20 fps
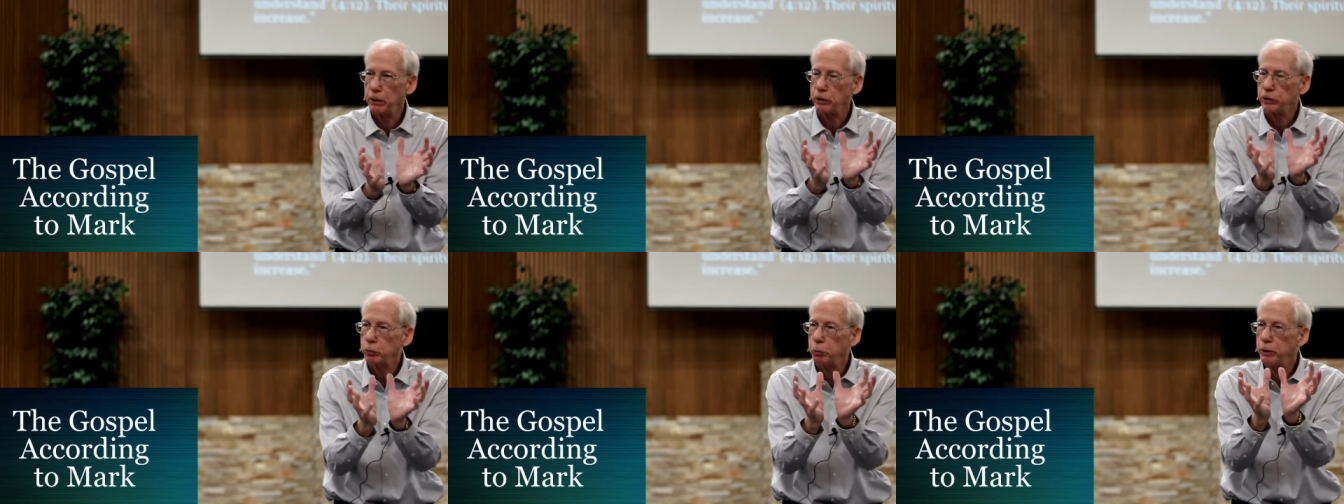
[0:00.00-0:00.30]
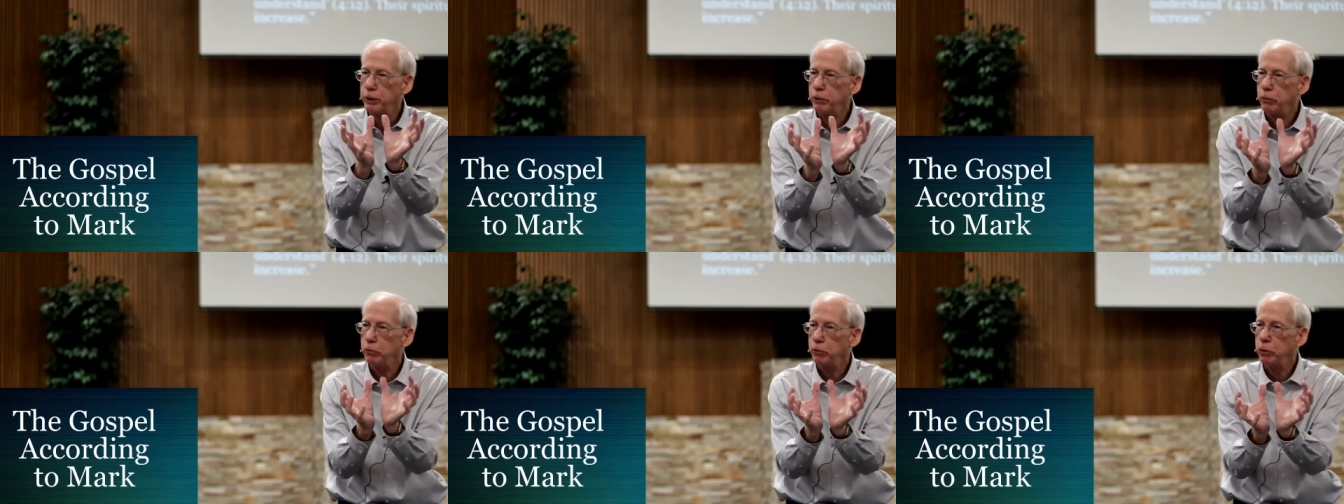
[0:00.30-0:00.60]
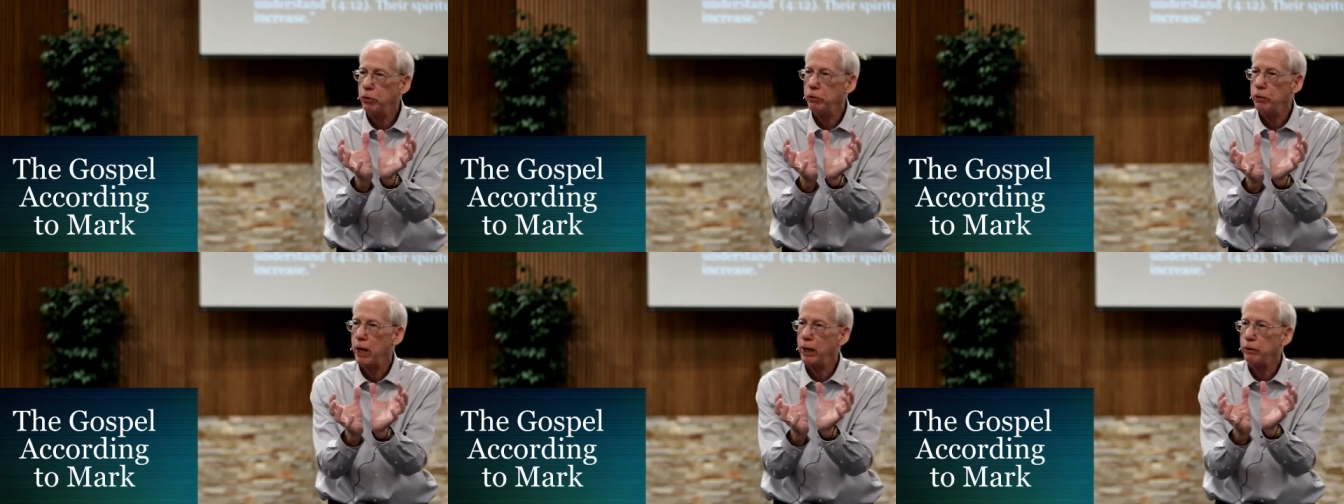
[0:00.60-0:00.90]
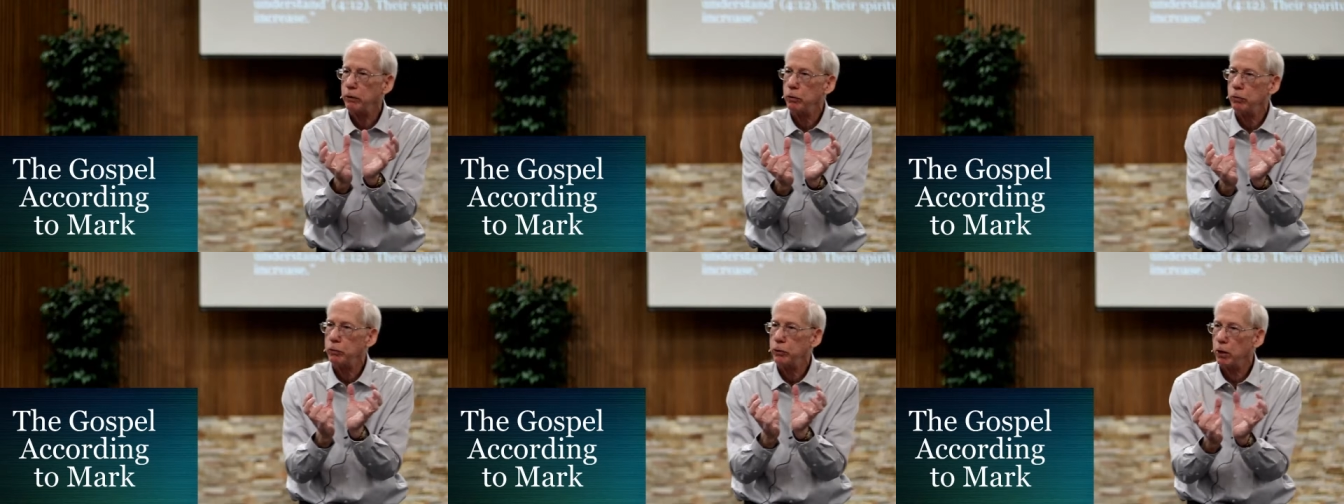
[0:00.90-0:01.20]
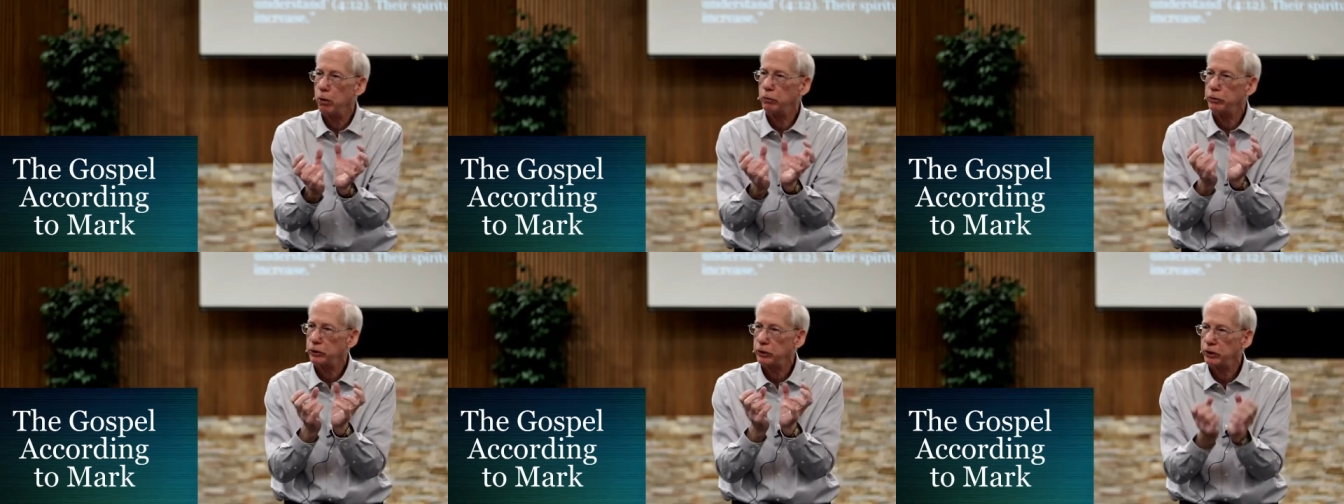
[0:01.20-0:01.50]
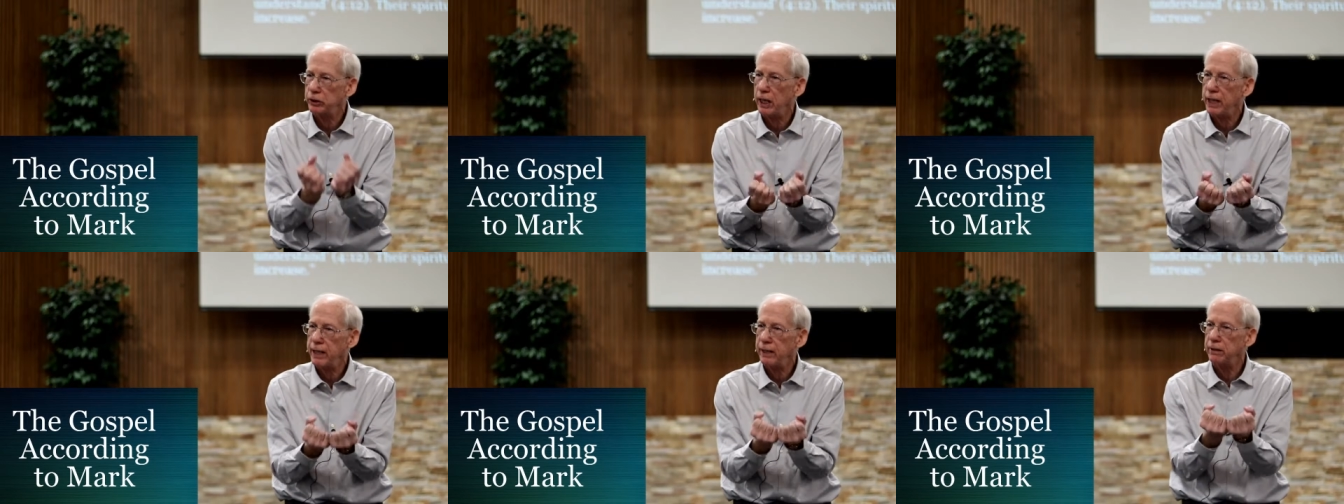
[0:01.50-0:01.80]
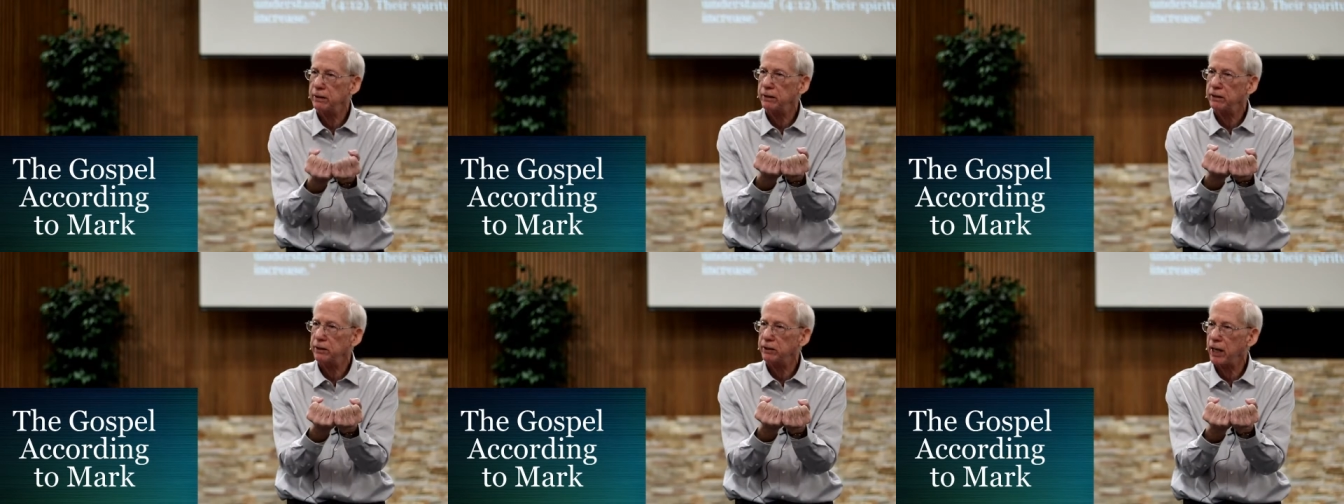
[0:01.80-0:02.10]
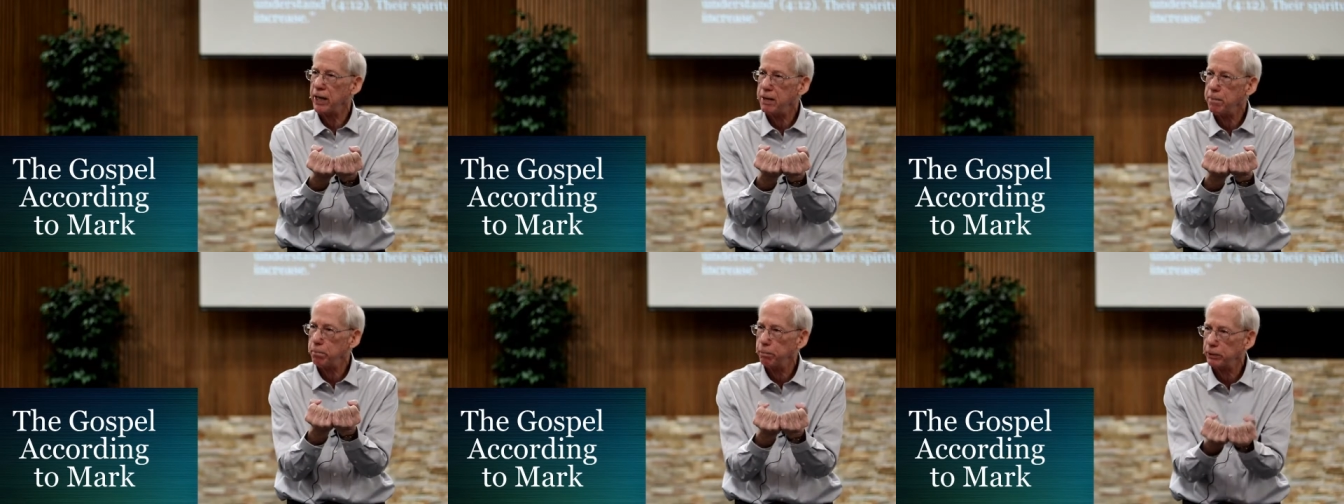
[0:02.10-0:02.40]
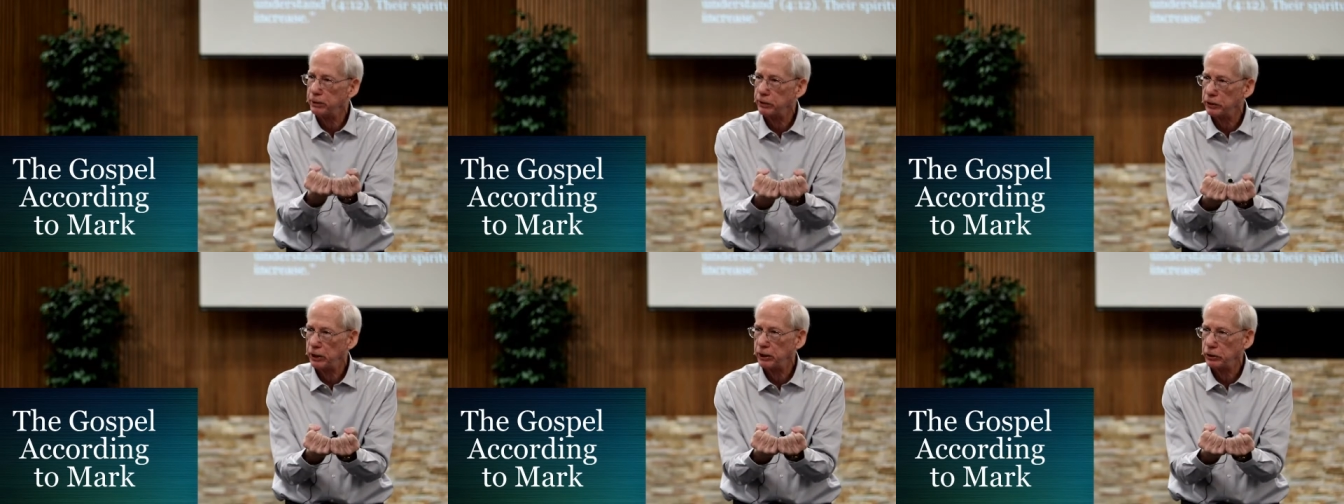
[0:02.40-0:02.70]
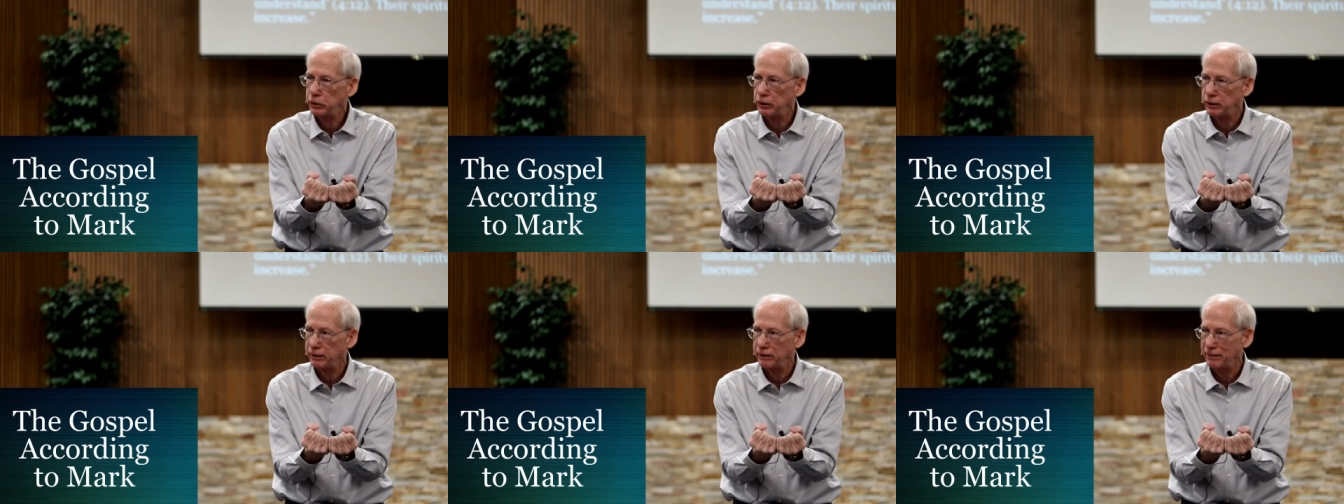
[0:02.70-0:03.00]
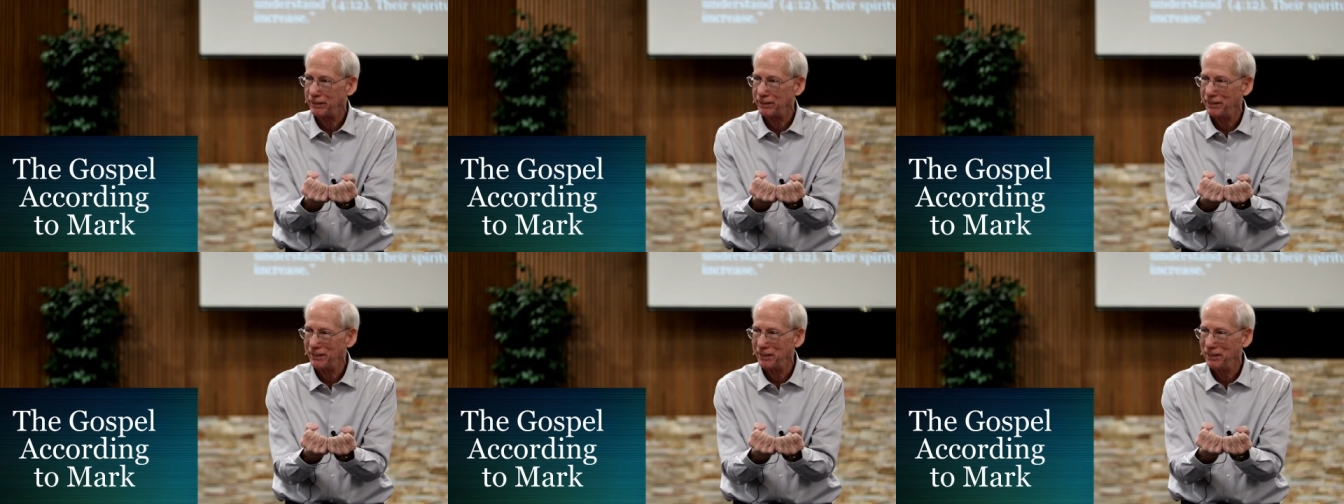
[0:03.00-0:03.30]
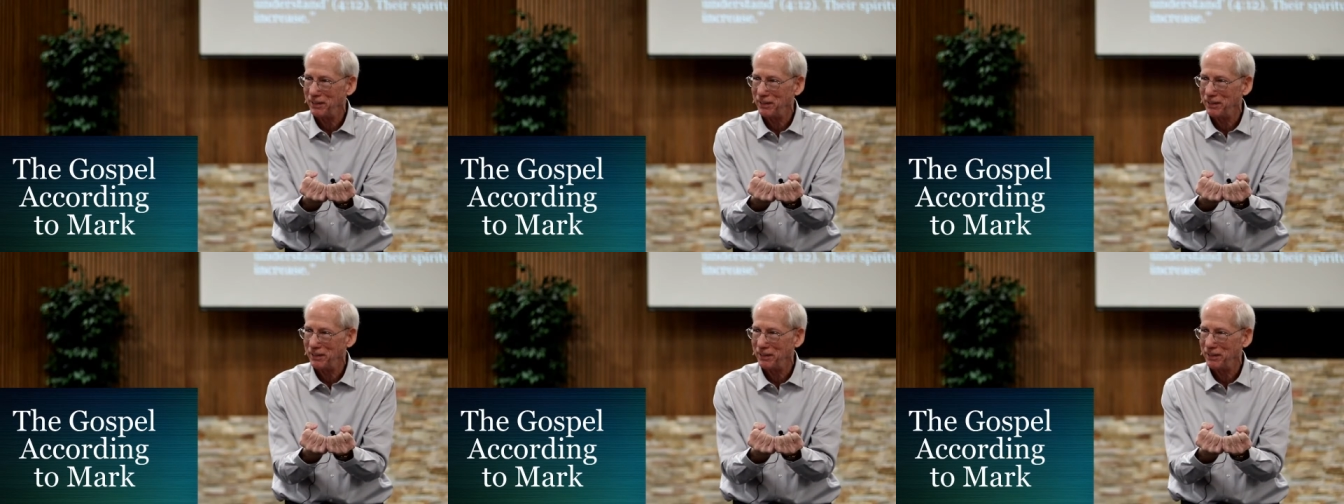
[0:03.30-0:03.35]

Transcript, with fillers: because when you do that, you don't stay in the same position.